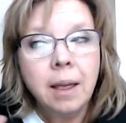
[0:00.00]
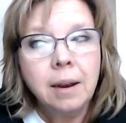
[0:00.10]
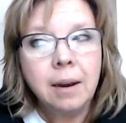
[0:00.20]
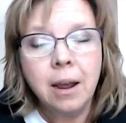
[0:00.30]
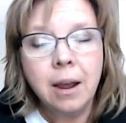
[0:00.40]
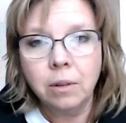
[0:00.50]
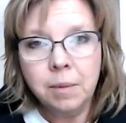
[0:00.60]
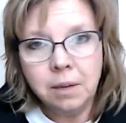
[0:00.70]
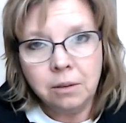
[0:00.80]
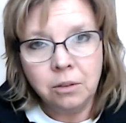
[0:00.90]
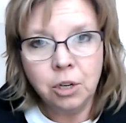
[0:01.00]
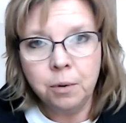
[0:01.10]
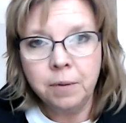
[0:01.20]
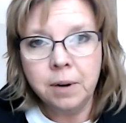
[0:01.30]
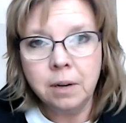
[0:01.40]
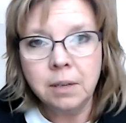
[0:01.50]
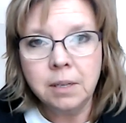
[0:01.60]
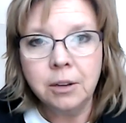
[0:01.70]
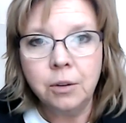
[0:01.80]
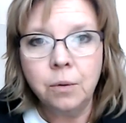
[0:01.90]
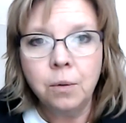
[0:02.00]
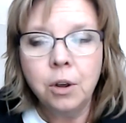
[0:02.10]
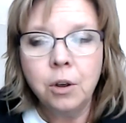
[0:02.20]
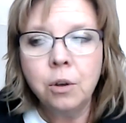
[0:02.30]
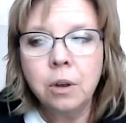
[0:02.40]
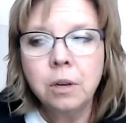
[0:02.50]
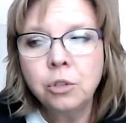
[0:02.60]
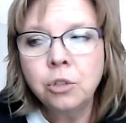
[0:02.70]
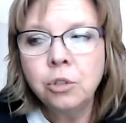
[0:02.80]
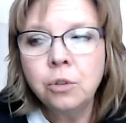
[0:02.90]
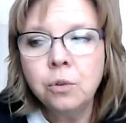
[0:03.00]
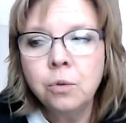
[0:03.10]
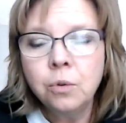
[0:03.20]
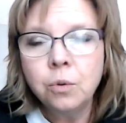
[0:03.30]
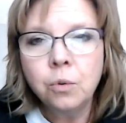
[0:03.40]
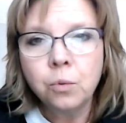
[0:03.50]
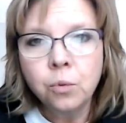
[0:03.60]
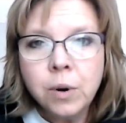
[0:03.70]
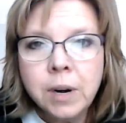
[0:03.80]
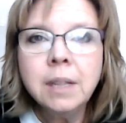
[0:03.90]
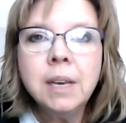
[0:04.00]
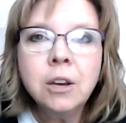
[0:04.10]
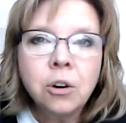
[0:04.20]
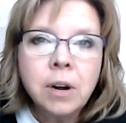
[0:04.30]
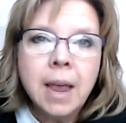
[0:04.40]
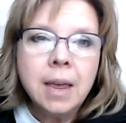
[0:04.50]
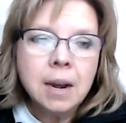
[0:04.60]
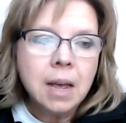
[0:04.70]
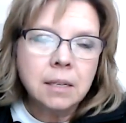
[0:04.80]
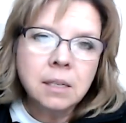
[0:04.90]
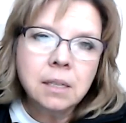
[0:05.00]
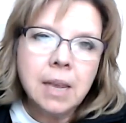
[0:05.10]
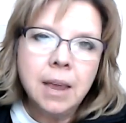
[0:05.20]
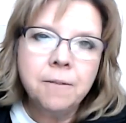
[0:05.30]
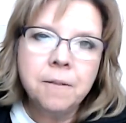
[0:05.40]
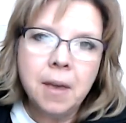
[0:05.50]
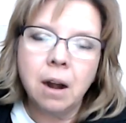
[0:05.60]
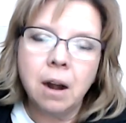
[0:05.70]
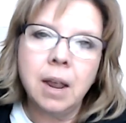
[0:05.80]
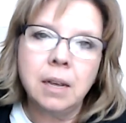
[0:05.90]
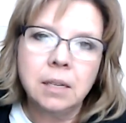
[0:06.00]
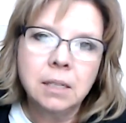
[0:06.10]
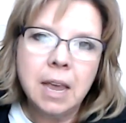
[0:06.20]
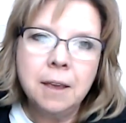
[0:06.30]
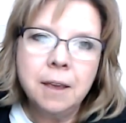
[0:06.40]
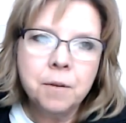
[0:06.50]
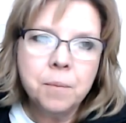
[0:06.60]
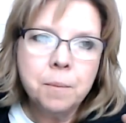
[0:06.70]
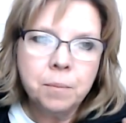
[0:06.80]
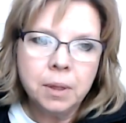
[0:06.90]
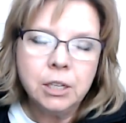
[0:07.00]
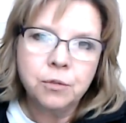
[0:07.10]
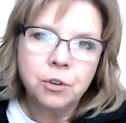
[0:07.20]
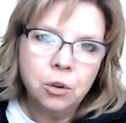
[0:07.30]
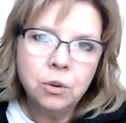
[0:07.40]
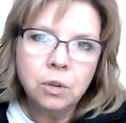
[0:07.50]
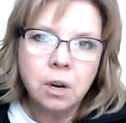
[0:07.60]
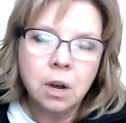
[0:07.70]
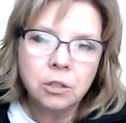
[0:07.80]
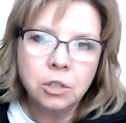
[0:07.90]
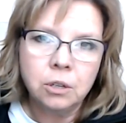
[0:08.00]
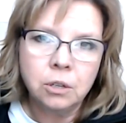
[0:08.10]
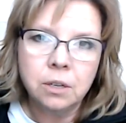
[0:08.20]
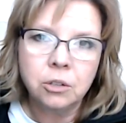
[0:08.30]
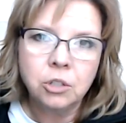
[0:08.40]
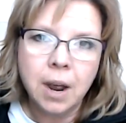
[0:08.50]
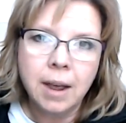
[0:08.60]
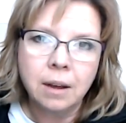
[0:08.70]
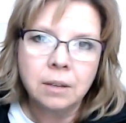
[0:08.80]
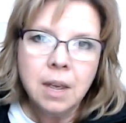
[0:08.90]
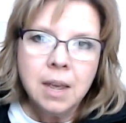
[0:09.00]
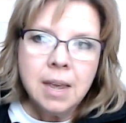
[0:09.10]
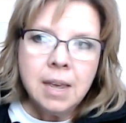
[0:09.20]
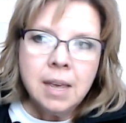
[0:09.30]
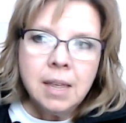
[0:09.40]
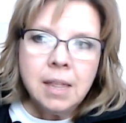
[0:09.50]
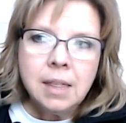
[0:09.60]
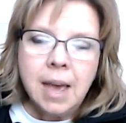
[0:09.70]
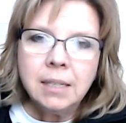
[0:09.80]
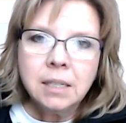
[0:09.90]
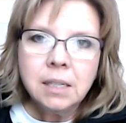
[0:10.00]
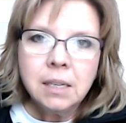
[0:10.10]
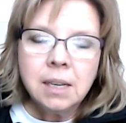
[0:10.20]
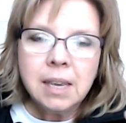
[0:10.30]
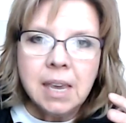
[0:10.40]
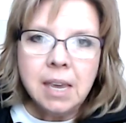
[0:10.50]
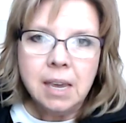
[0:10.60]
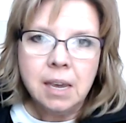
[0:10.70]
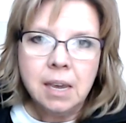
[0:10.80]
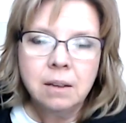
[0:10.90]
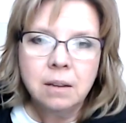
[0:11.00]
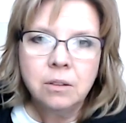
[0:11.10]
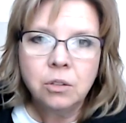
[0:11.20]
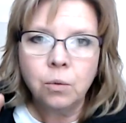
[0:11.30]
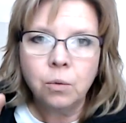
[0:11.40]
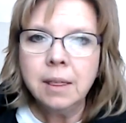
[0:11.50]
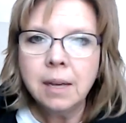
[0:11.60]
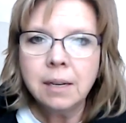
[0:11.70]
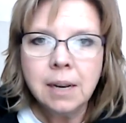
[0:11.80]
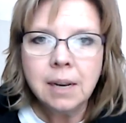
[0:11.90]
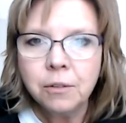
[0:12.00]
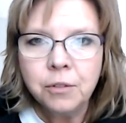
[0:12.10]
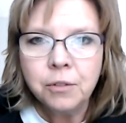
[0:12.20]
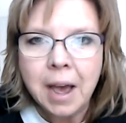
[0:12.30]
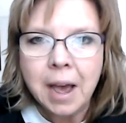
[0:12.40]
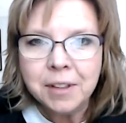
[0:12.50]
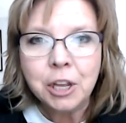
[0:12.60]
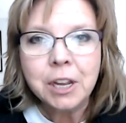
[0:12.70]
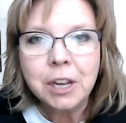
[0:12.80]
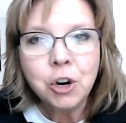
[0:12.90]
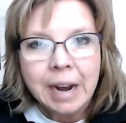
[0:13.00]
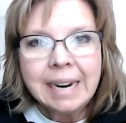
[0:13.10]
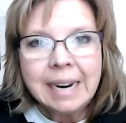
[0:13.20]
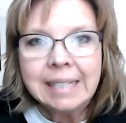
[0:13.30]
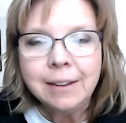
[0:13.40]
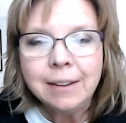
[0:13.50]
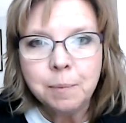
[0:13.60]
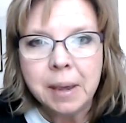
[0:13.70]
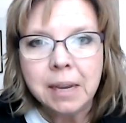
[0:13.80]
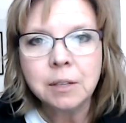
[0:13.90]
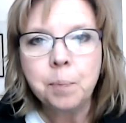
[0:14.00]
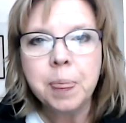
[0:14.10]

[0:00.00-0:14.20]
Now, let me jump over here and tell you, to really create a safe area, a safe place for you to talk to your inner child, that's key. So write that down if you have this, create a safe space.